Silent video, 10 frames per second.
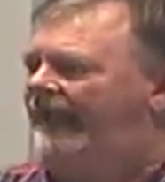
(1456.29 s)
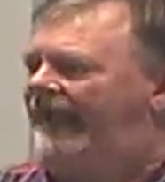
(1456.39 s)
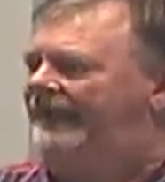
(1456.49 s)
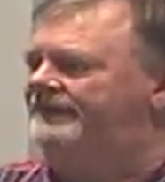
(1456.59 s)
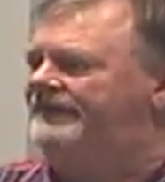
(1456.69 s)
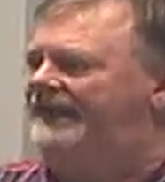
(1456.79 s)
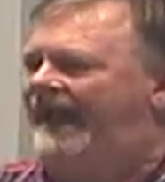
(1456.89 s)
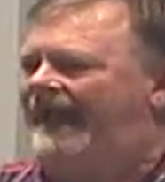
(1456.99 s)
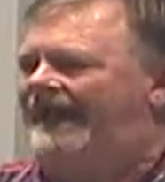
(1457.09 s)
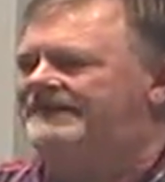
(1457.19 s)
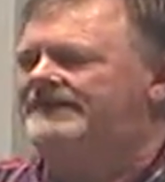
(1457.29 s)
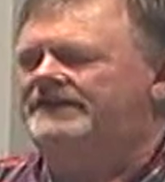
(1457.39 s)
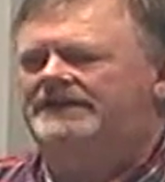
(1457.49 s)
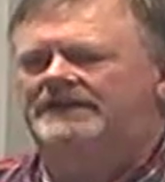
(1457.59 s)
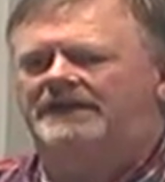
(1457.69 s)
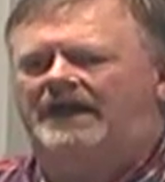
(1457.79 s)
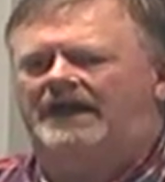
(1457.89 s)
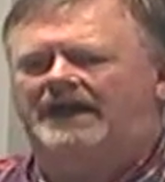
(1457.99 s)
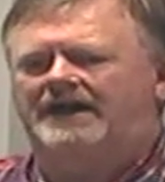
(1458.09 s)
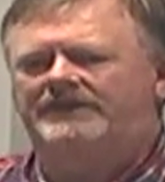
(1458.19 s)
and it had
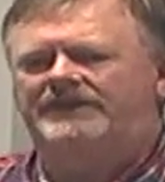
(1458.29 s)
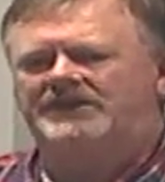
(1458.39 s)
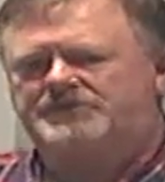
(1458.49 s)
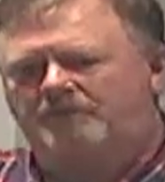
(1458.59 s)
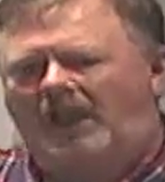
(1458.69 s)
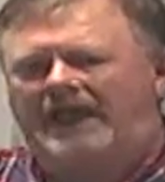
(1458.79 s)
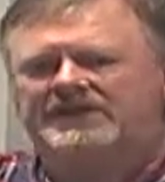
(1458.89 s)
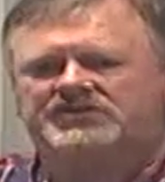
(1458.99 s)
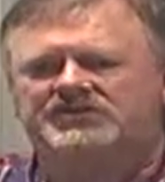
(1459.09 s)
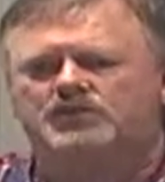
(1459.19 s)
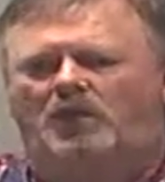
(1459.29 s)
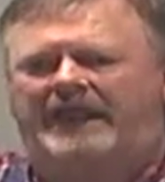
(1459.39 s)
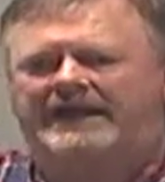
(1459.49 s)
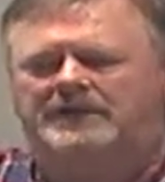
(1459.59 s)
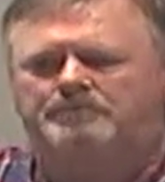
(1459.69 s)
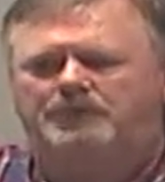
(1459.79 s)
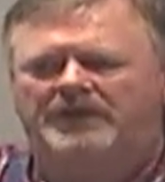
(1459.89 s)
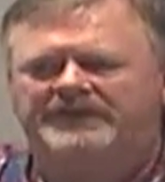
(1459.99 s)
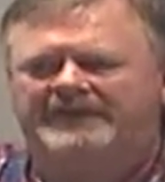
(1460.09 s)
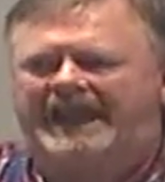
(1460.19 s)
uh, these places where they could
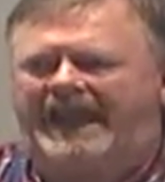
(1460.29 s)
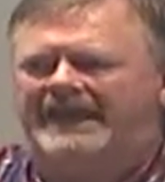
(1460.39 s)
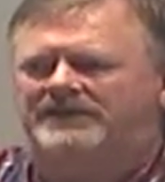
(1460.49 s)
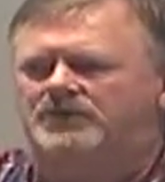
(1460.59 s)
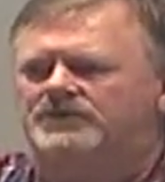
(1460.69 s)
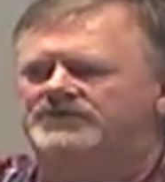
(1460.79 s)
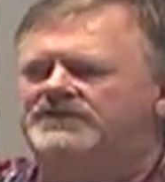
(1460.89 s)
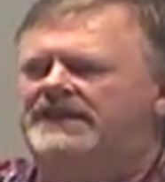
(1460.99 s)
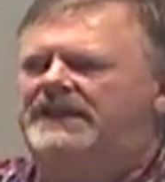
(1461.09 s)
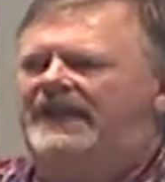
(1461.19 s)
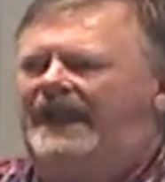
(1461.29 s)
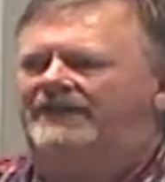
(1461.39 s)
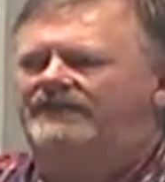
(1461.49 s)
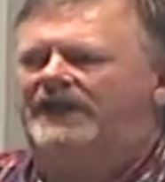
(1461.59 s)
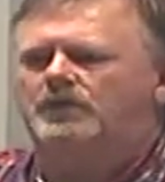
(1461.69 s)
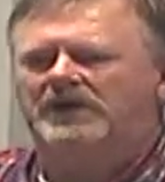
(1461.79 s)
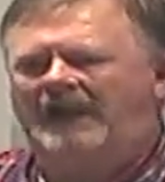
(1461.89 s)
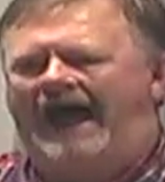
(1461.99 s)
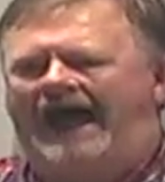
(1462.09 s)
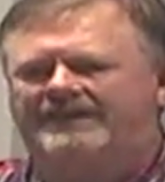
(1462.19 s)
put the candles and they would
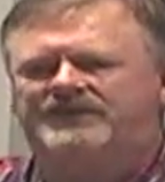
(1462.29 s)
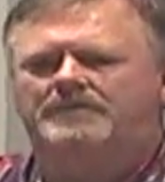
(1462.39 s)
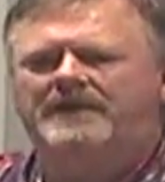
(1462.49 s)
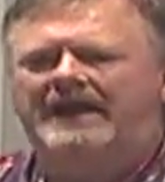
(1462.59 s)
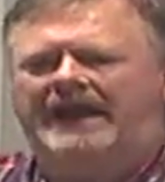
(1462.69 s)
light them,